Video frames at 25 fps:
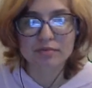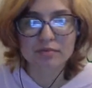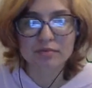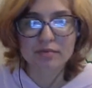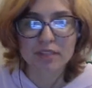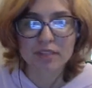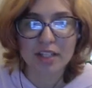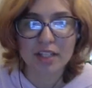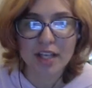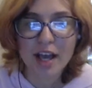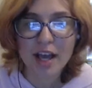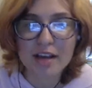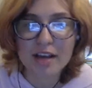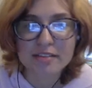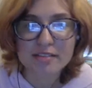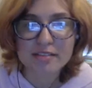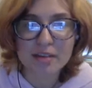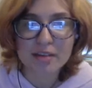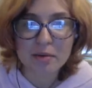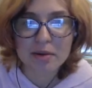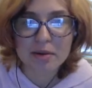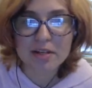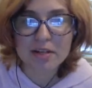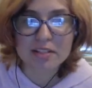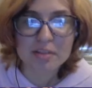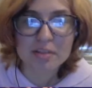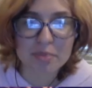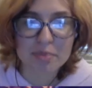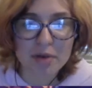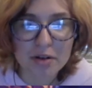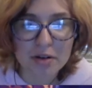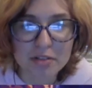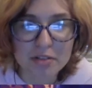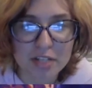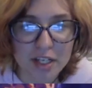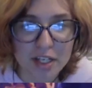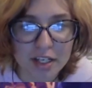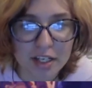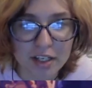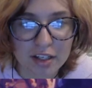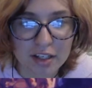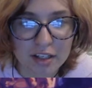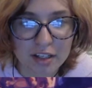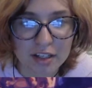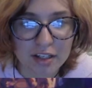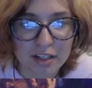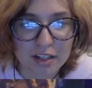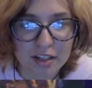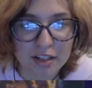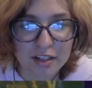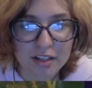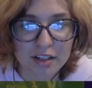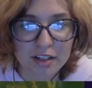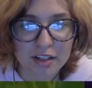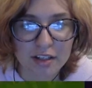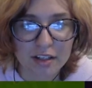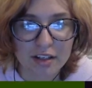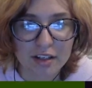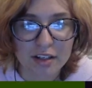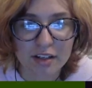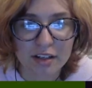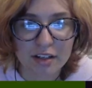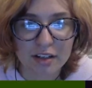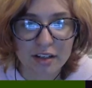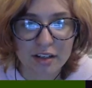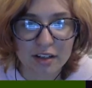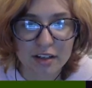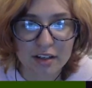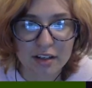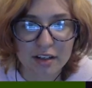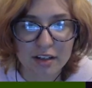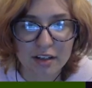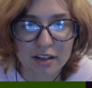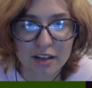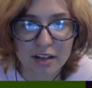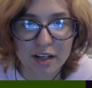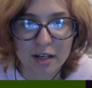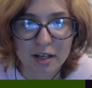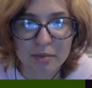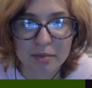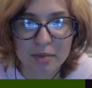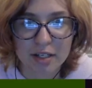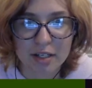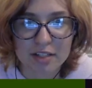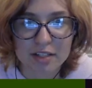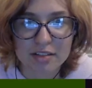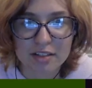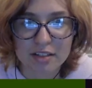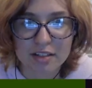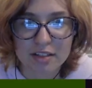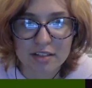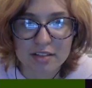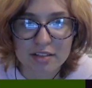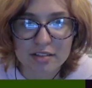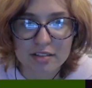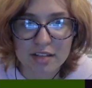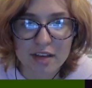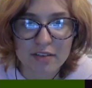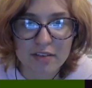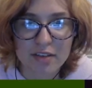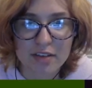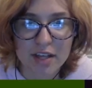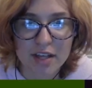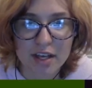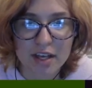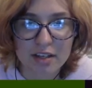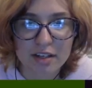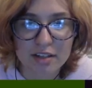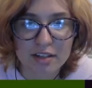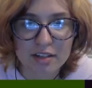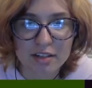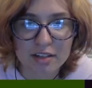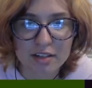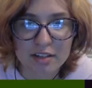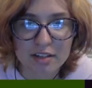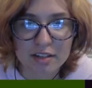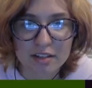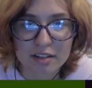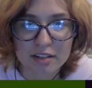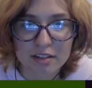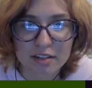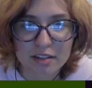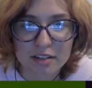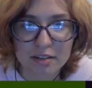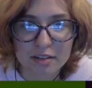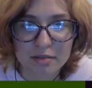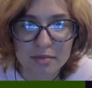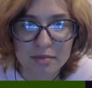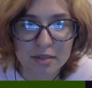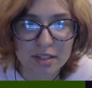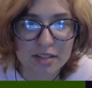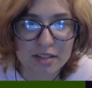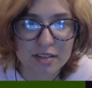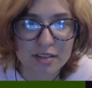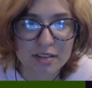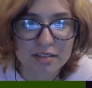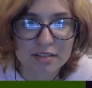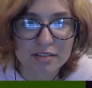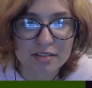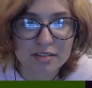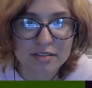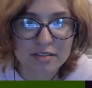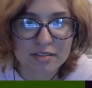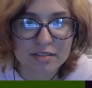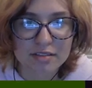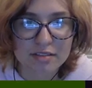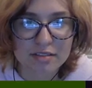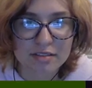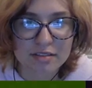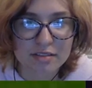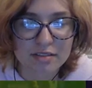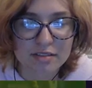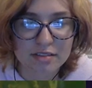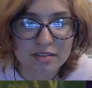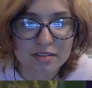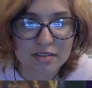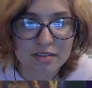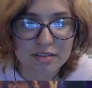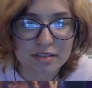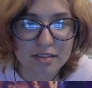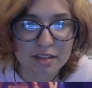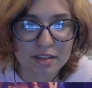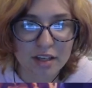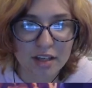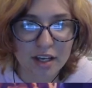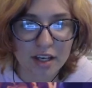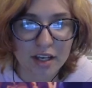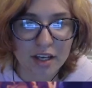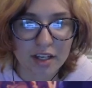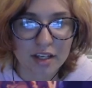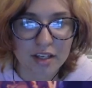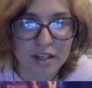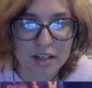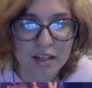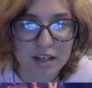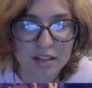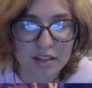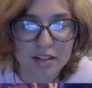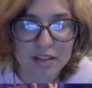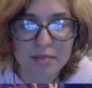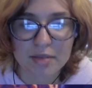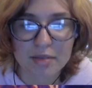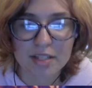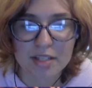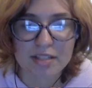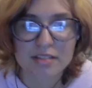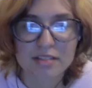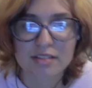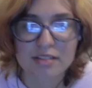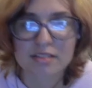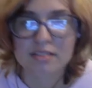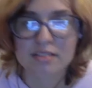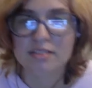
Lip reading: Yes, someone is approaching. I'm actually gonna save that because I ain't got the best